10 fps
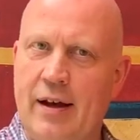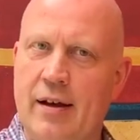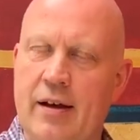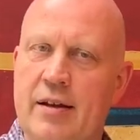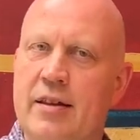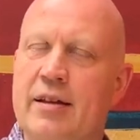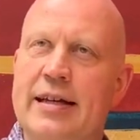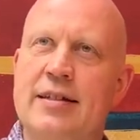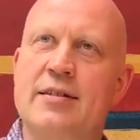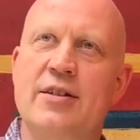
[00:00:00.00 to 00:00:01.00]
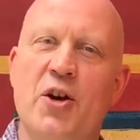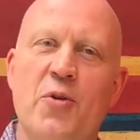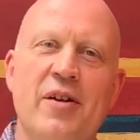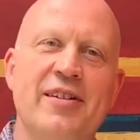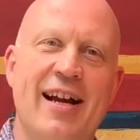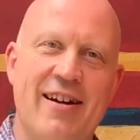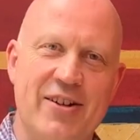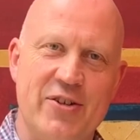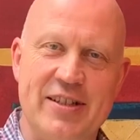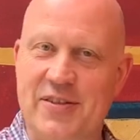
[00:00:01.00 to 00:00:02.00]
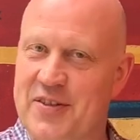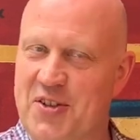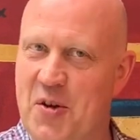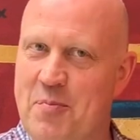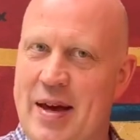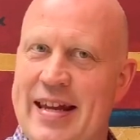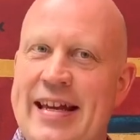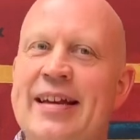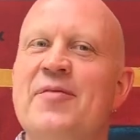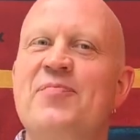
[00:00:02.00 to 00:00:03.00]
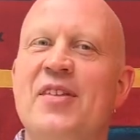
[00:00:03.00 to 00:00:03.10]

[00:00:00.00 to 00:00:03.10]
uh, that is so uncharacteristic of so many